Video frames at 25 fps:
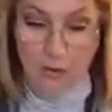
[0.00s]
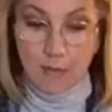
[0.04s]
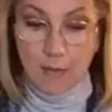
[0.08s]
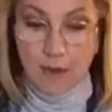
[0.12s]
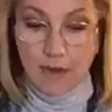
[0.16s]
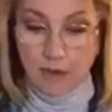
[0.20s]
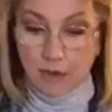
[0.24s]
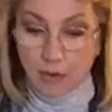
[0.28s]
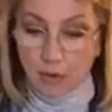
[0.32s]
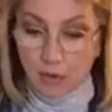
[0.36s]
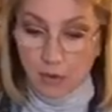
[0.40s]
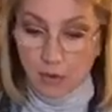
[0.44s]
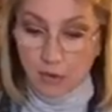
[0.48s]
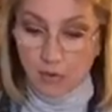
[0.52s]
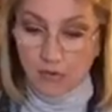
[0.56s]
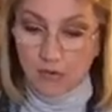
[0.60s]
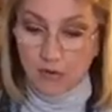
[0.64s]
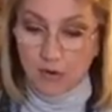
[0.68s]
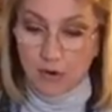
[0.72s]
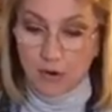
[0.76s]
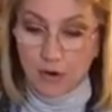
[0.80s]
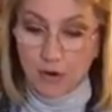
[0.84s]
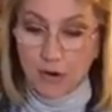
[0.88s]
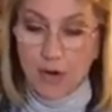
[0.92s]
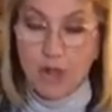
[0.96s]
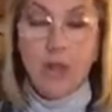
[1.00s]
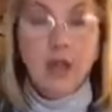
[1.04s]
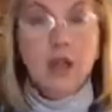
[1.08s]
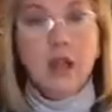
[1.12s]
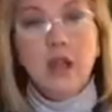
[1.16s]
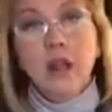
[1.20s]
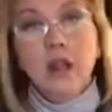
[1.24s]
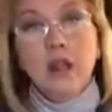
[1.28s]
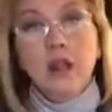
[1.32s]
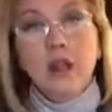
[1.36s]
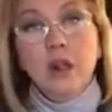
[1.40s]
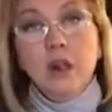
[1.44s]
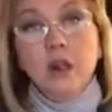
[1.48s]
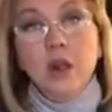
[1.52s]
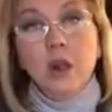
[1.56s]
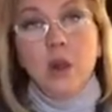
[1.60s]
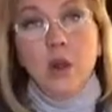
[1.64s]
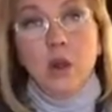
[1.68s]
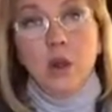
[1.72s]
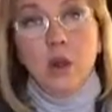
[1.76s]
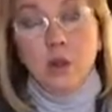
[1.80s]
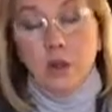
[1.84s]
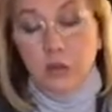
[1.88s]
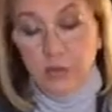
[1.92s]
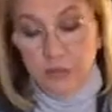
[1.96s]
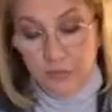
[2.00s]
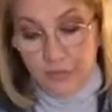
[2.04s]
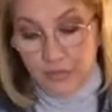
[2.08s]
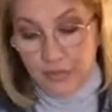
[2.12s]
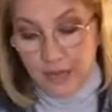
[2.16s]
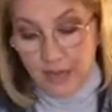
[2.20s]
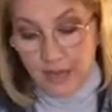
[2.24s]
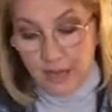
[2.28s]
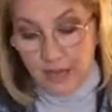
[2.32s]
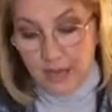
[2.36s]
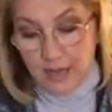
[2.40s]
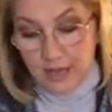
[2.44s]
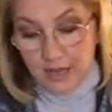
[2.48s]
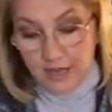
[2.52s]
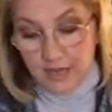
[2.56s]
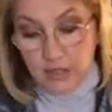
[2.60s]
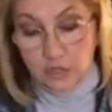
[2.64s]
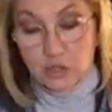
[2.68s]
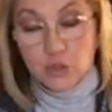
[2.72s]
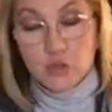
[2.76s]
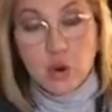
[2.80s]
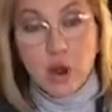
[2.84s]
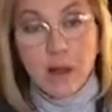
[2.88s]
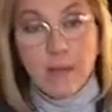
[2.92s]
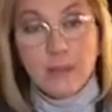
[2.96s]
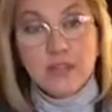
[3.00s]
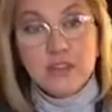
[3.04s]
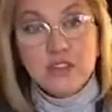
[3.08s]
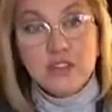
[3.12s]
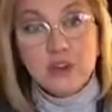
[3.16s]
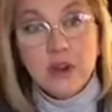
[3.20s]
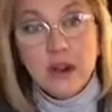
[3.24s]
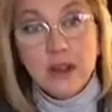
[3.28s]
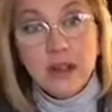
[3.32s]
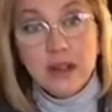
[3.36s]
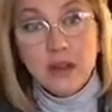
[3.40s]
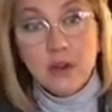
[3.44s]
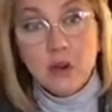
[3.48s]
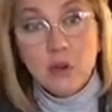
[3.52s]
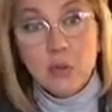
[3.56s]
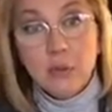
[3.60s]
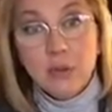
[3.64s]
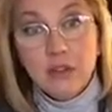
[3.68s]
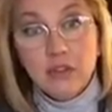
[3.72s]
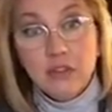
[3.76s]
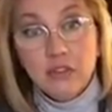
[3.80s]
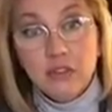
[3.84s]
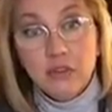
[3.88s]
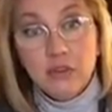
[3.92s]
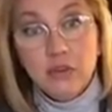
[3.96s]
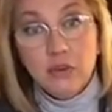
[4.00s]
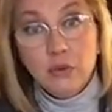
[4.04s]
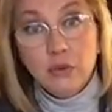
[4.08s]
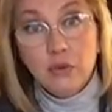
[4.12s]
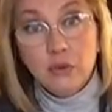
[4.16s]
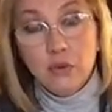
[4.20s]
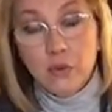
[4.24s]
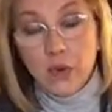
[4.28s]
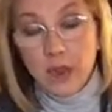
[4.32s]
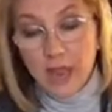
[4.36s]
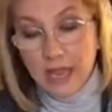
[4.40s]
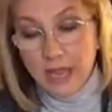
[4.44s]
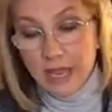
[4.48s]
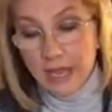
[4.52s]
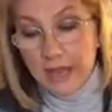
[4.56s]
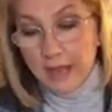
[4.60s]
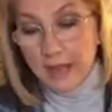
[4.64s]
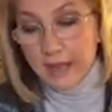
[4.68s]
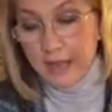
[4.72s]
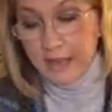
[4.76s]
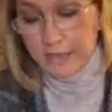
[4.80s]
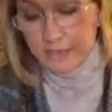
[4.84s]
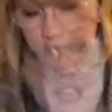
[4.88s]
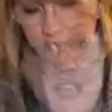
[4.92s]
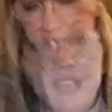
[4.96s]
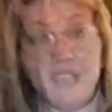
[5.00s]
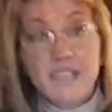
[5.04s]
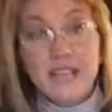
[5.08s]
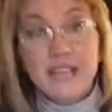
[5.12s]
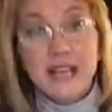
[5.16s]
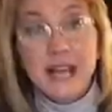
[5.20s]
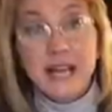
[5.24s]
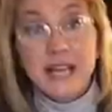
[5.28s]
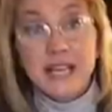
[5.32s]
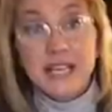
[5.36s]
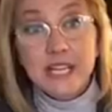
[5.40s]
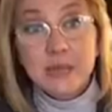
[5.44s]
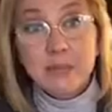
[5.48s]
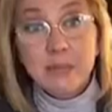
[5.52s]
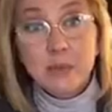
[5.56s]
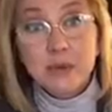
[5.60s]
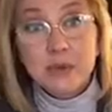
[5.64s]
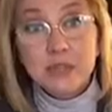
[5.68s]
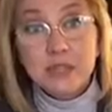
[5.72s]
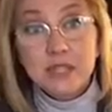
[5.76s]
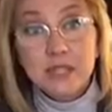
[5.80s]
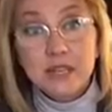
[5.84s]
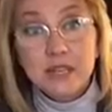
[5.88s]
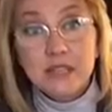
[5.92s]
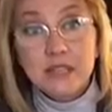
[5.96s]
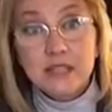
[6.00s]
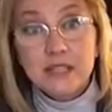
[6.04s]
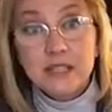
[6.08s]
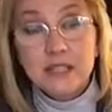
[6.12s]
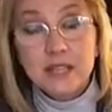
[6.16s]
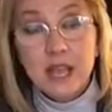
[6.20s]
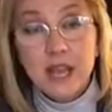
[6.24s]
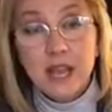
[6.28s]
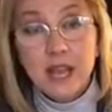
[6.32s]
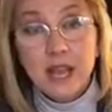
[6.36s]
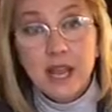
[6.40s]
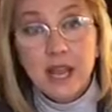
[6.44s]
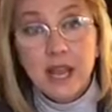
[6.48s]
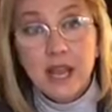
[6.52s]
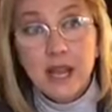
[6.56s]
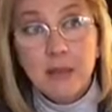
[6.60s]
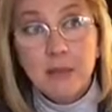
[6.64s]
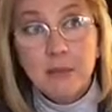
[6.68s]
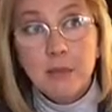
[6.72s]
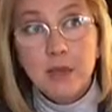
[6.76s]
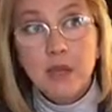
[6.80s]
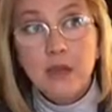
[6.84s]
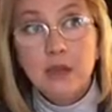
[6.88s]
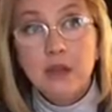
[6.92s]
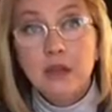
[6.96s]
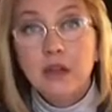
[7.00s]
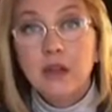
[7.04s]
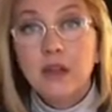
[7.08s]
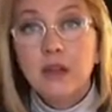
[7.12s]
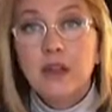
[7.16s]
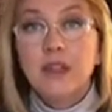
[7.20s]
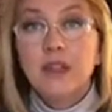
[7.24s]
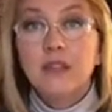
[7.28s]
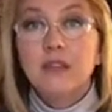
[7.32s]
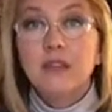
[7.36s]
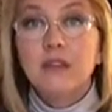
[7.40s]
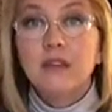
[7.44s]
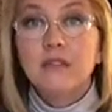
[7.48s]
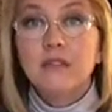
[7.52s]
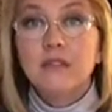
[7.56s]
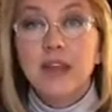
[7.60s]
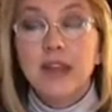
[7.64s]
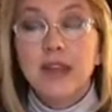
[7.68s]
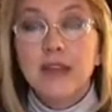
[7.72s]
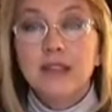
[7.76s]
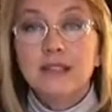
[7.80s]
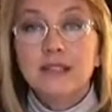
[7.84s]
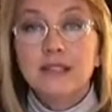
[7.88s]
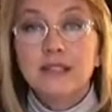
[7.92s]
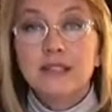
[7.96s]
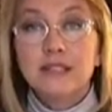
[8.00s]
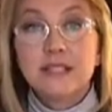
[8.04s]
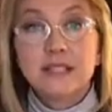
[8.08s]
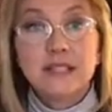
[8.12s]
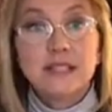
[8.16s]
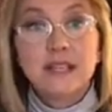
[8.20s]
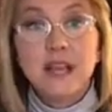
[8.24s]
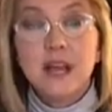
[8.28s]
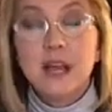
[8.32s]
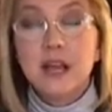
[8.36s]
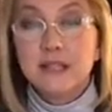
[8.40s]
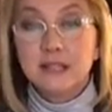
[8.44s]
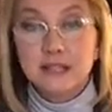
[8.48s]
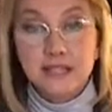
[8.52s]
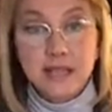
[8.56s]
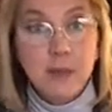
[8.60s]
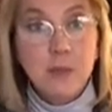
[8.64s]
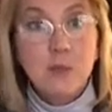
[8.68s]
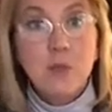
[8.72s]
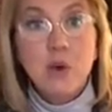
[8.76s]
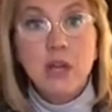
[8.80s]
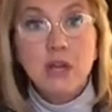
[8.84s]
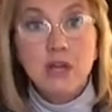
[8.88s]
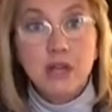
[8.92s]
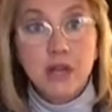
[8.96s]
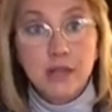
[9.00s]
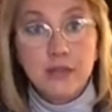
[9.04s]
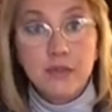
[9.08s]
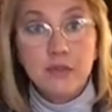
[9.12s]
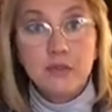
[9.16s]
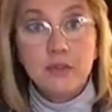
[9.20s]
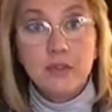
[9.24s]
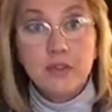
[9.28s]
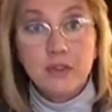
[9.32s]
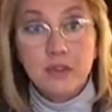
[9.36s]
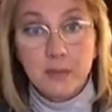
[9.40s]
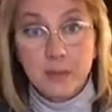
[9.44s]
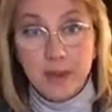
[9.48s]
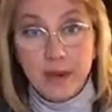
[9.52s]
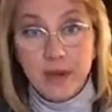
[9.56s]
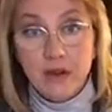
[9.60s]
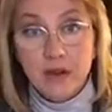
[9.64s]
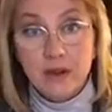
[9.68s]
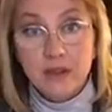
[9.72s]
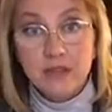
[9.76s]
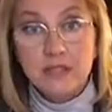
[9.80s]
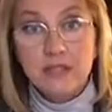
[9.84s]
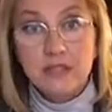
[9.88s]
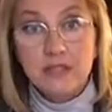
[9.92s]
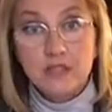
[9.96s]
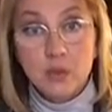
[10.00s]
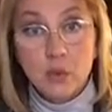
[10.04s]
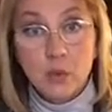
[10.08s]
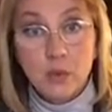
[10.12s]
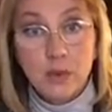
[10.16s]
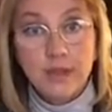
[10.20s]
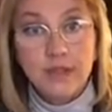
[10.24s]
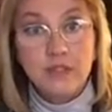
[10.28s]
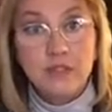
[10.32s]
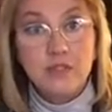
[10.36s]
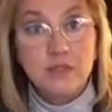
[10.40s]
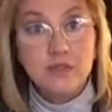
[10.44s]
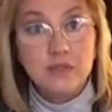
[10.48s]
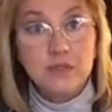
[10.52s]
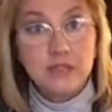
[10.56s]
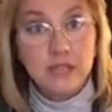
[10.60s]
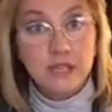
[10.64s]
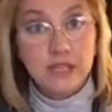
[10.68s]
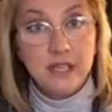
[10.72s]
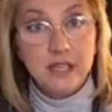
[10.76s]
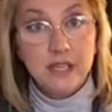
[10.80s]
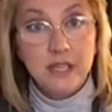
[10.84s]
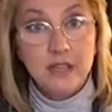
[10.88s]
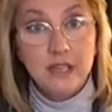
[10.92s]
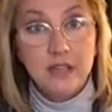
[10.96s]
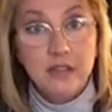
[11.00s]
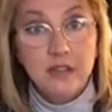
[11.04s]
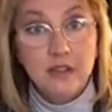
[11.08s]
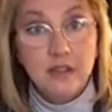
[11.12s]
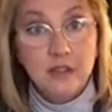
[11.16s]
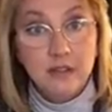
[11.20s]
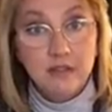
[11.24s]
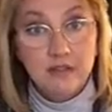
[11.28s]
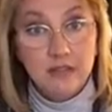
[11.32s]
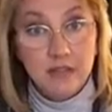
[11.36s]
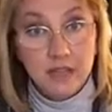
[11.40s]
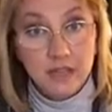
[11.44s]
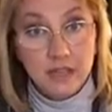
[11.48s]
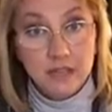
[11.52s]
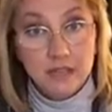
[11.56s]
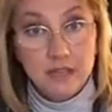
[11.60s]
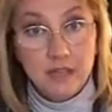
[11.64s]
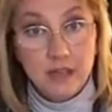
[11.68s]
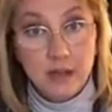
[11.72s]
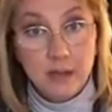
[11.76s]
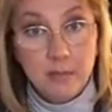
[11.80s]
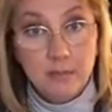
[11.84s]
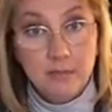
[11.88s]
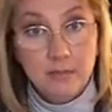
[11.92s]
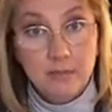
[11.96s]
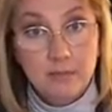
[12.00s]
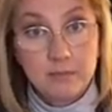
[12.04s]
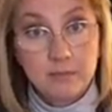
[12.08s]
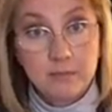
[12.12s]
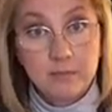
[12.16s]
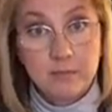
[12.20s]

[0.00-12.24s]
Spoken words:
I want to go over the drama triangle with you, and which is 90% of the time that someone other than the parents is going to see the victim.